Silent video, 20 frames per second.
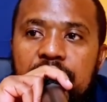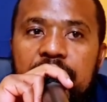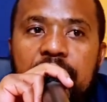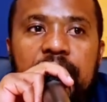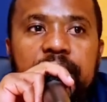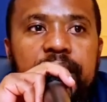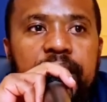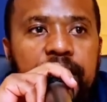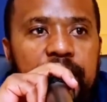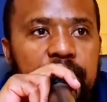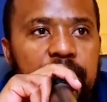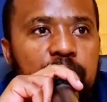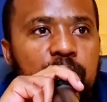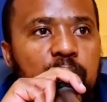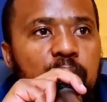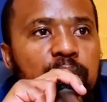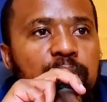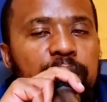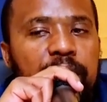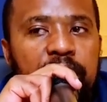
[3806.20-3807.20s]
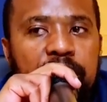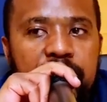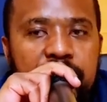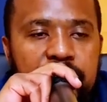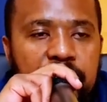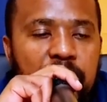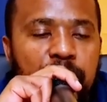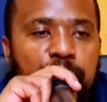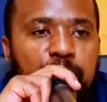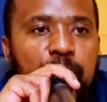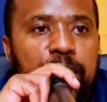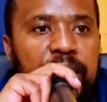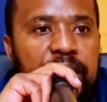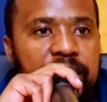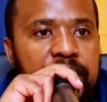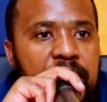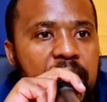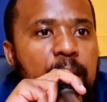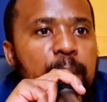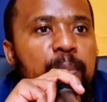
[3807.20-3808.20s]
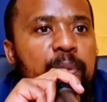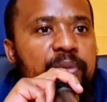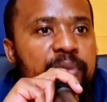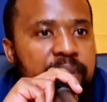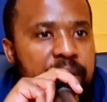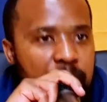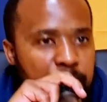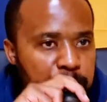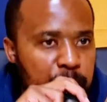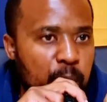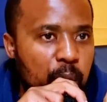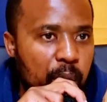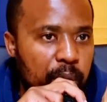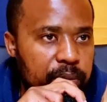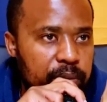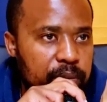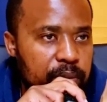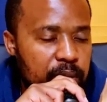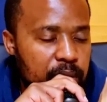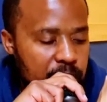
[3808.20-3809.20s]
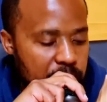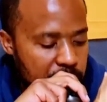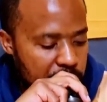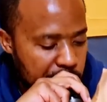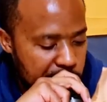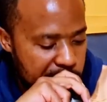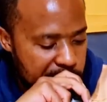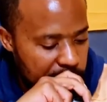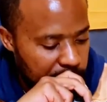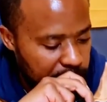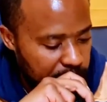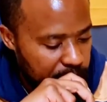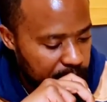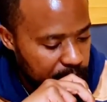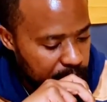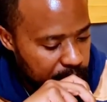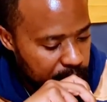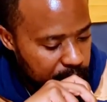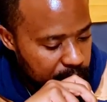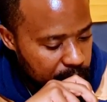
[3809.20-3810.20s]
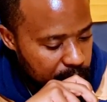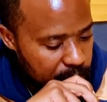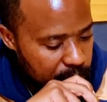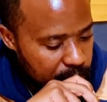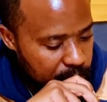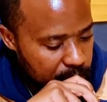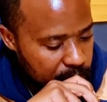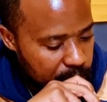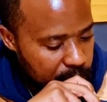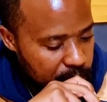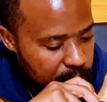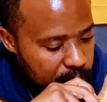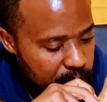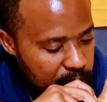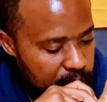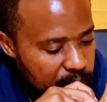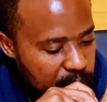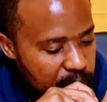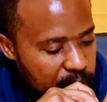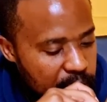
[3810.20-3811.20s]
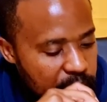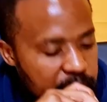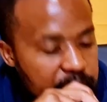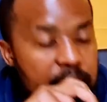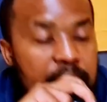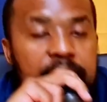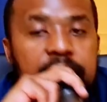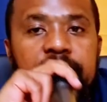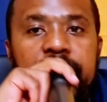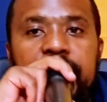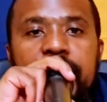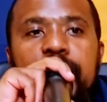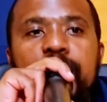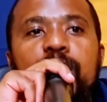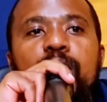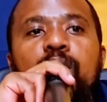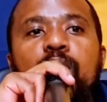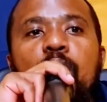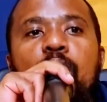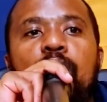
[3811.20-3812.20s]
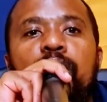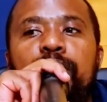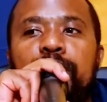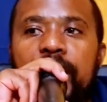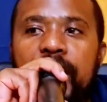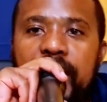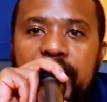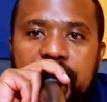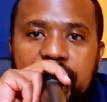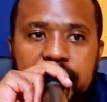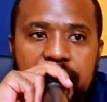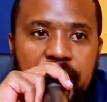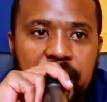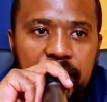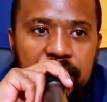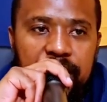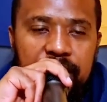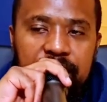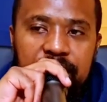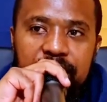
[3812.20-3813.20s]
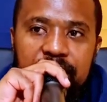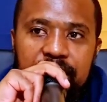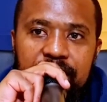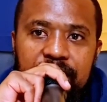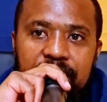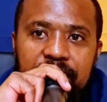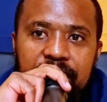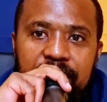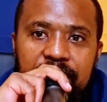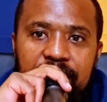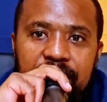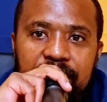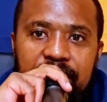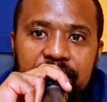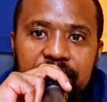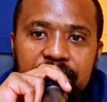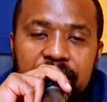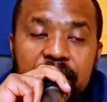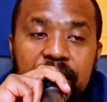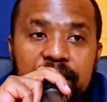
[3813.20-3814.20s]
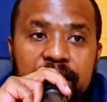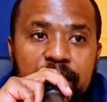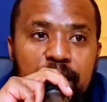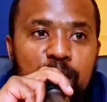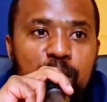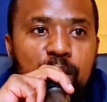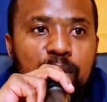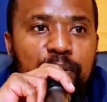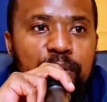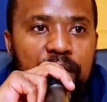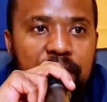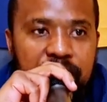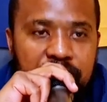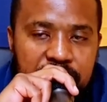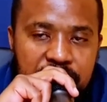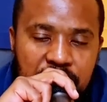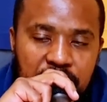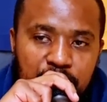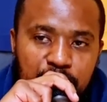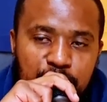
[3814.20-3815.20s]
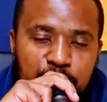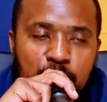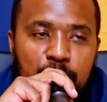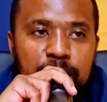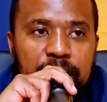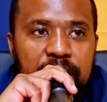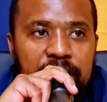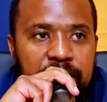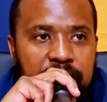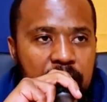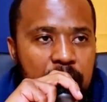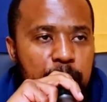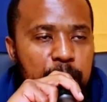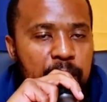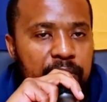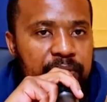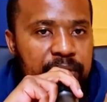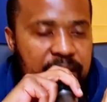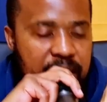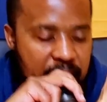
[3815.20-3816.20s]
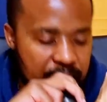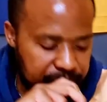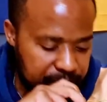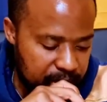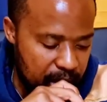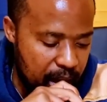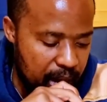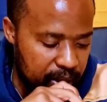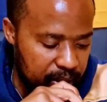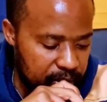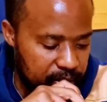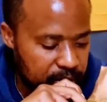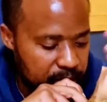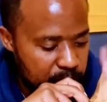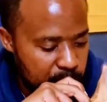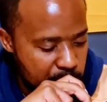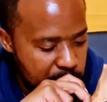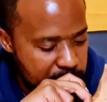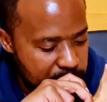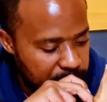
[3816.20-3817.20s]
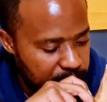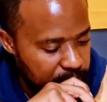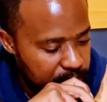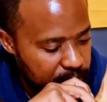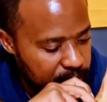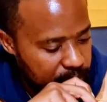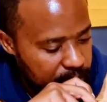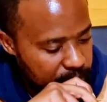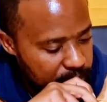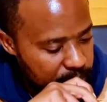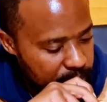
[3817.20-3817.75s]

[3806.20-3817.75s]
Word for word: The children of Israel from the tribe of Zebulun. Read. And the land of Naphtali. The children of Israel, the children of Israel from the tribe of Naphtali. Read.